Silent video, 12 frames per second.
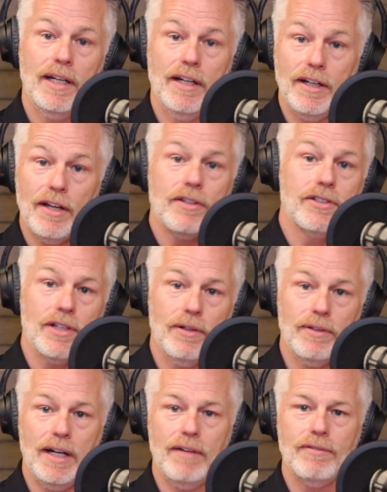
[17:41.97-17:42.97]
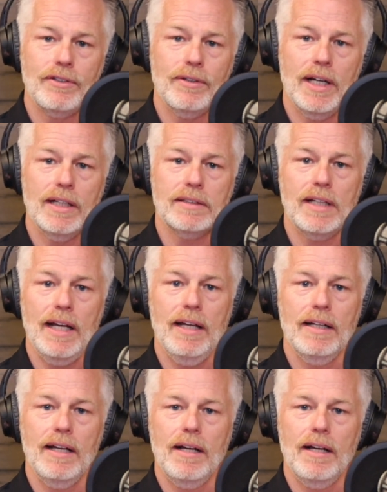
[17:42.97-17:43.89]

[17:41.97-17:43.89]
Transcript: and another show that I've addressed and